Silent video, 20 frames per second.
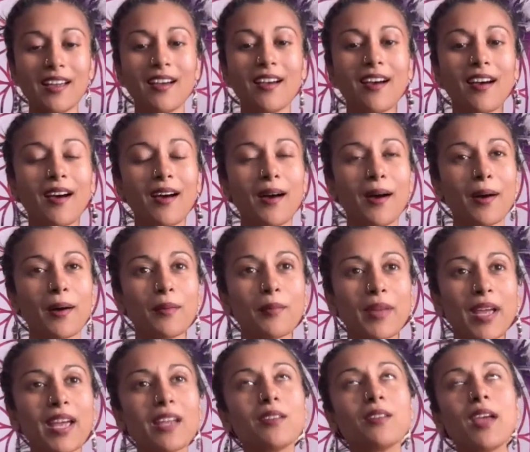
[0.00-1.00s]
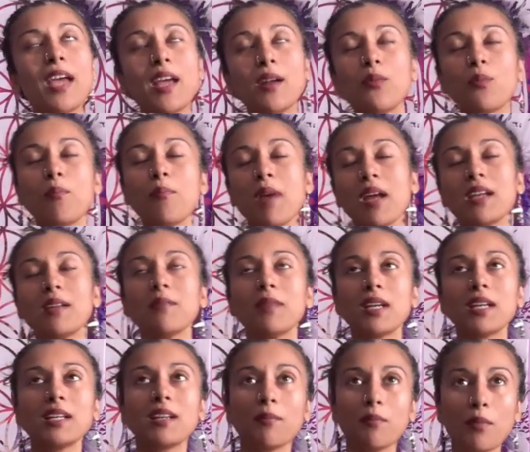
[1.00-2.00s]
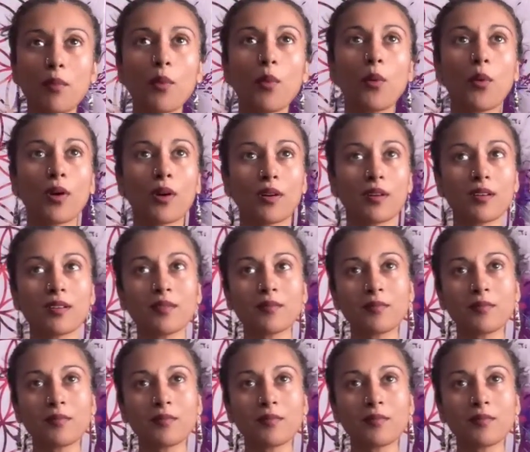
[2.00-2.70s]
and many, many more,